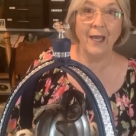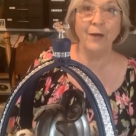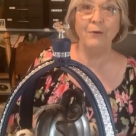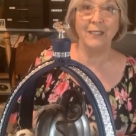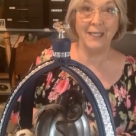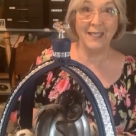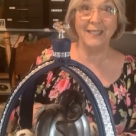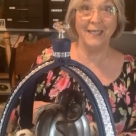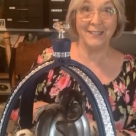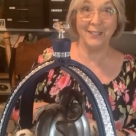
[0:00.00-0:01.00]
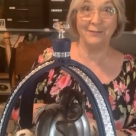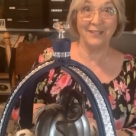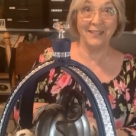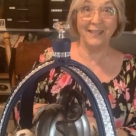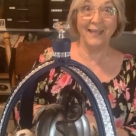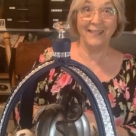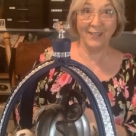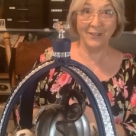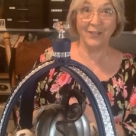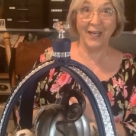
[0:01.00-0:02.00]
I know it, doesn't it, Susan?
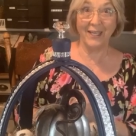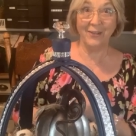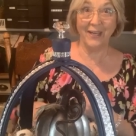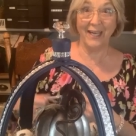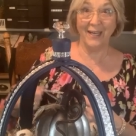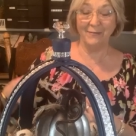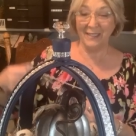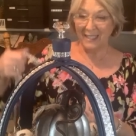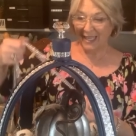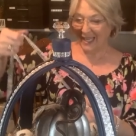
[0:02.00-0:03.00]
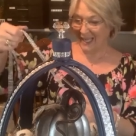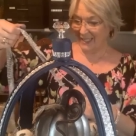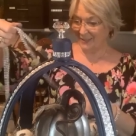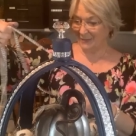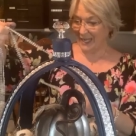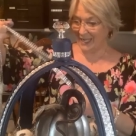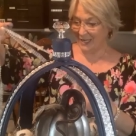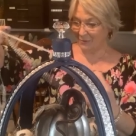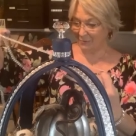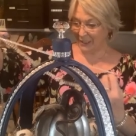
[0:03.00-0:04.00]
Don't it crack you up?
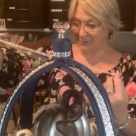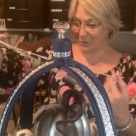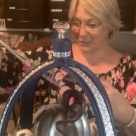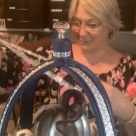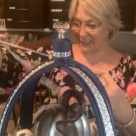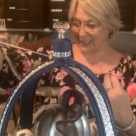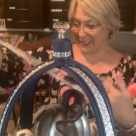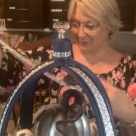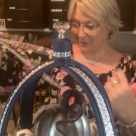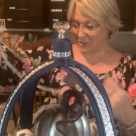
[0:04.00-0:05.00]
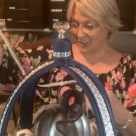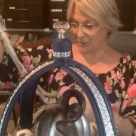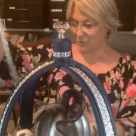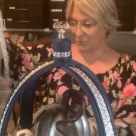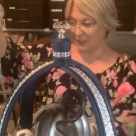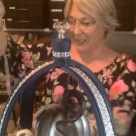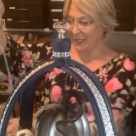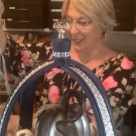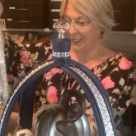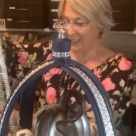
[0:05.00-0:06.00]
I can't remember. Somebody came to church
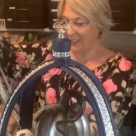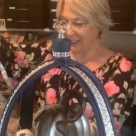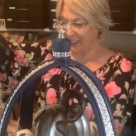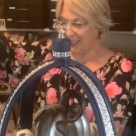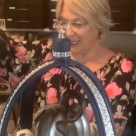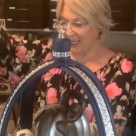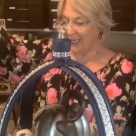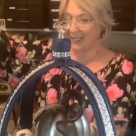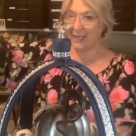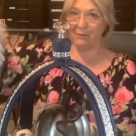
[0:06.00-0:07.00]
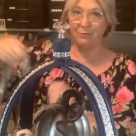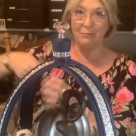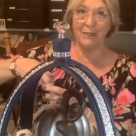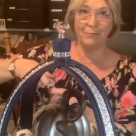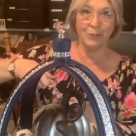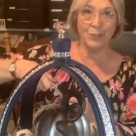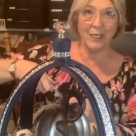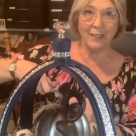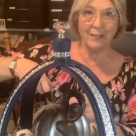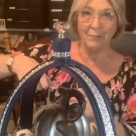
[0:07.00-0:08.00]
one day. I can't
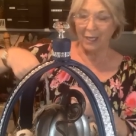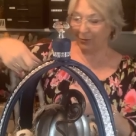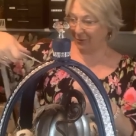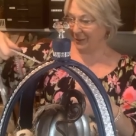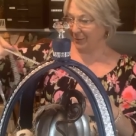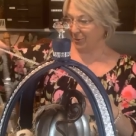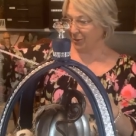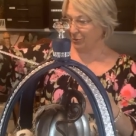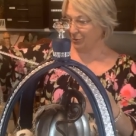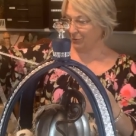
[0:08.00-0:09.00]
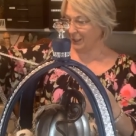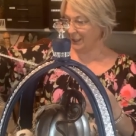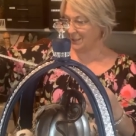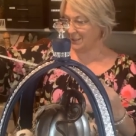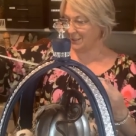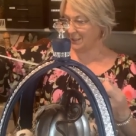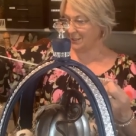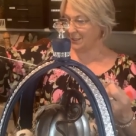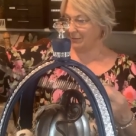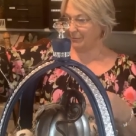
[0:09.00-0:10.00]
remember. Shelly might remember who it was and
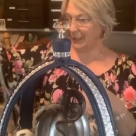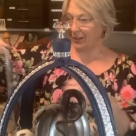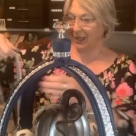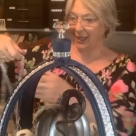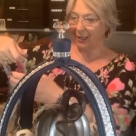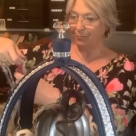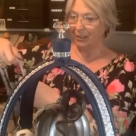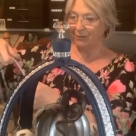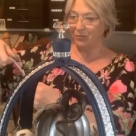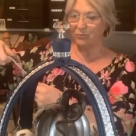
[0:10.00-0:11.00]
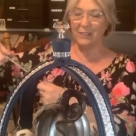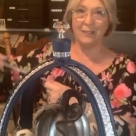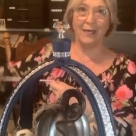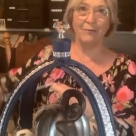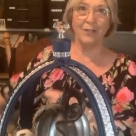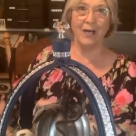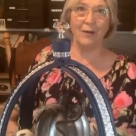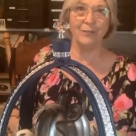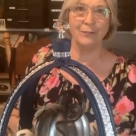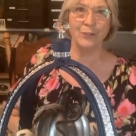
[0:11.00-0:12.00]
said something about, I can't believe you did that
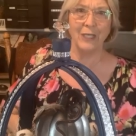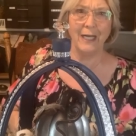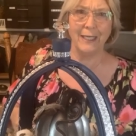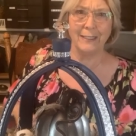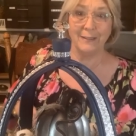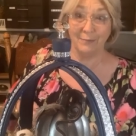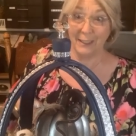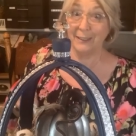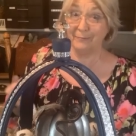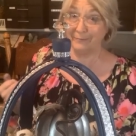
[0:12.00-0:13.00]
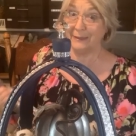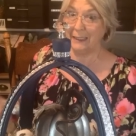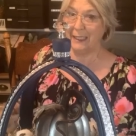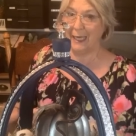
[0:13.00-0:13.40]
with Hot Wheel tracks. I'm like,